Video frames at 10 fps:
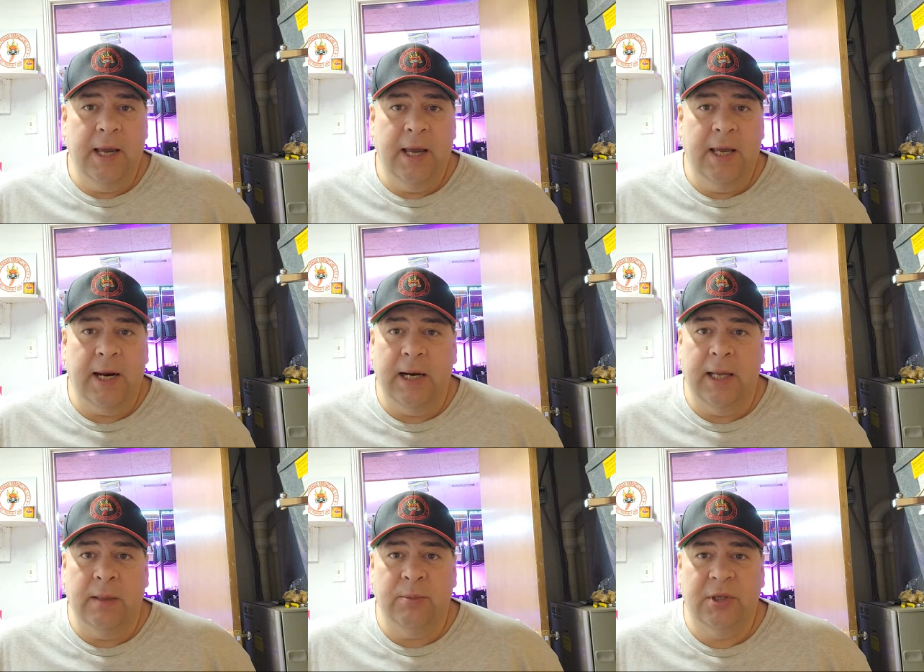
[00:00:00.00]
and I let
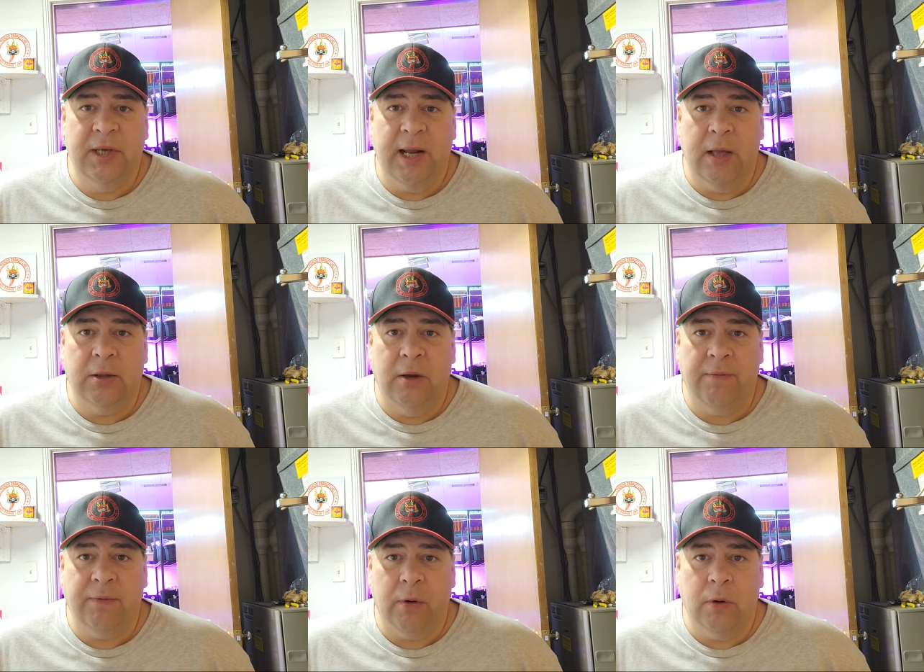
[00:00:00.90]
them sit out there
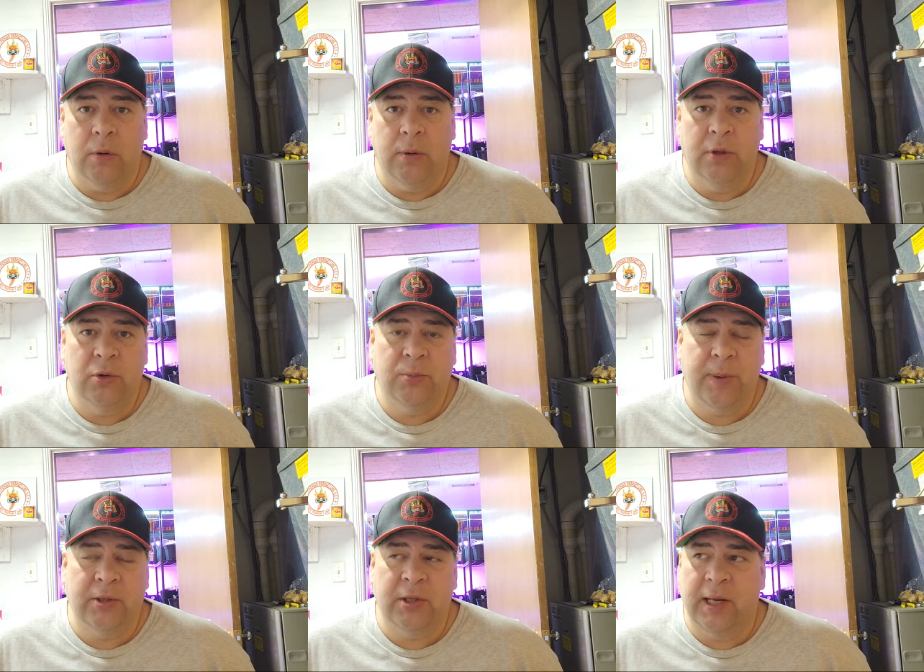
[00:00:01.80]
you're
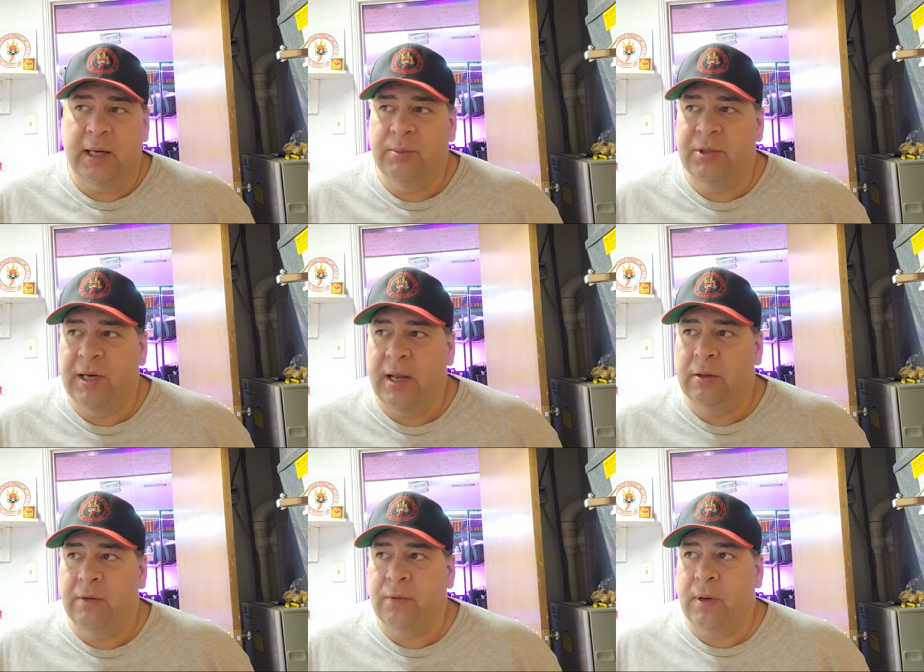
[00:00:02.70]
supposed to let them sit out
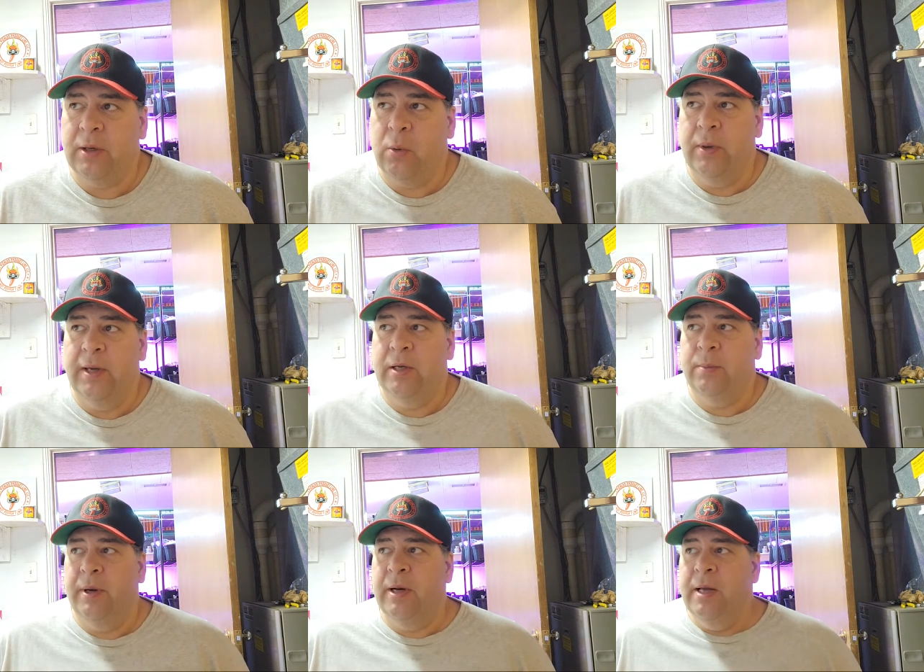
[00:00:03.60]
there for like a week,
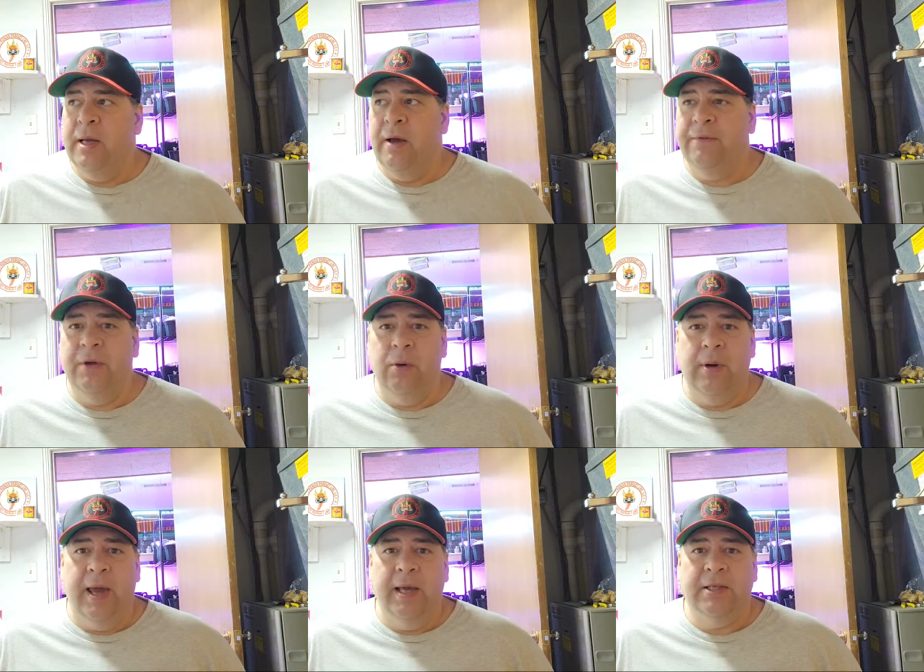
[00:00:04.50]
but a few
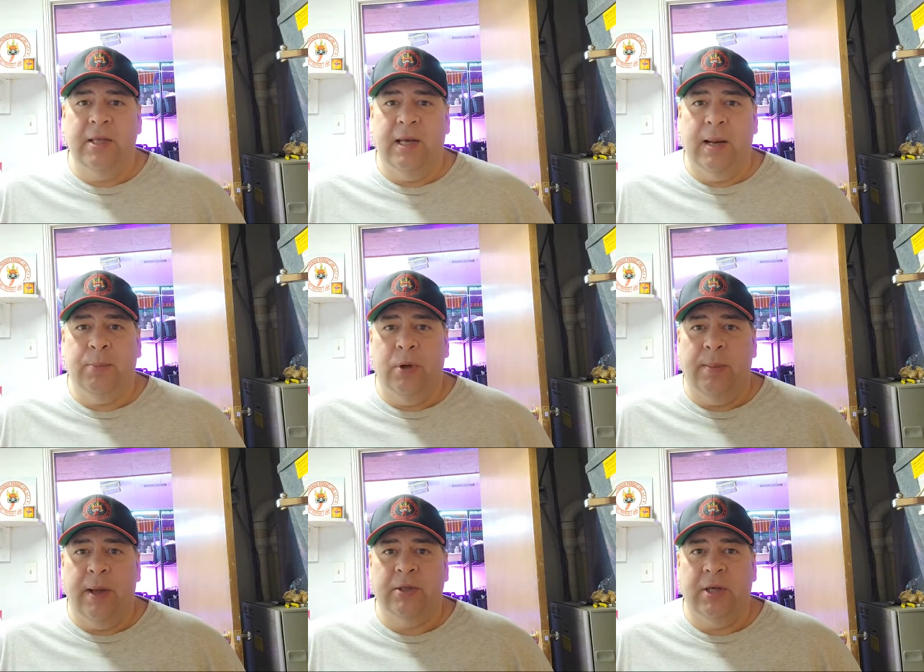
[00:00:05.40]
days, and then I put them
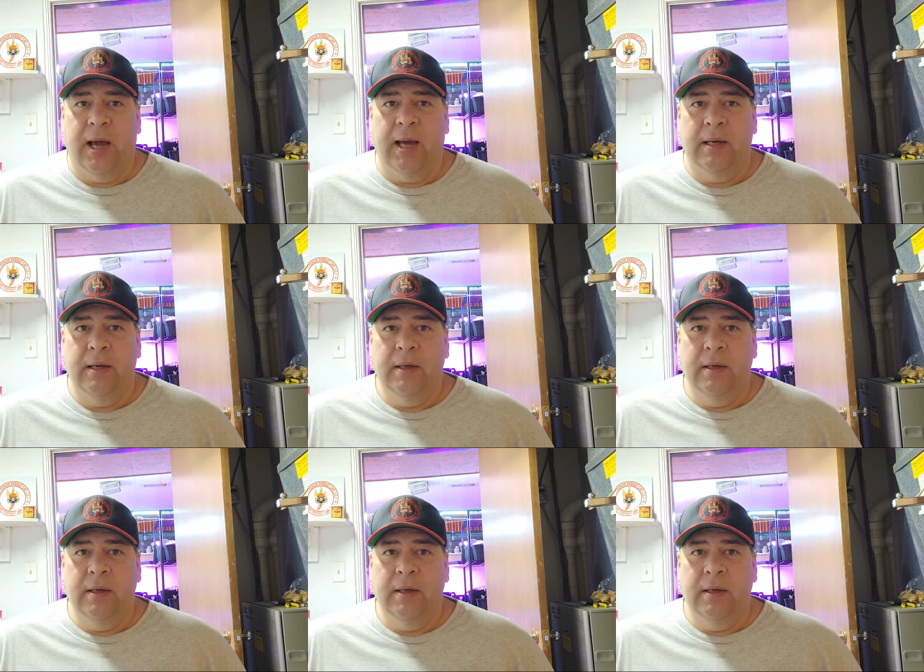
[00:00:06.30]
outside.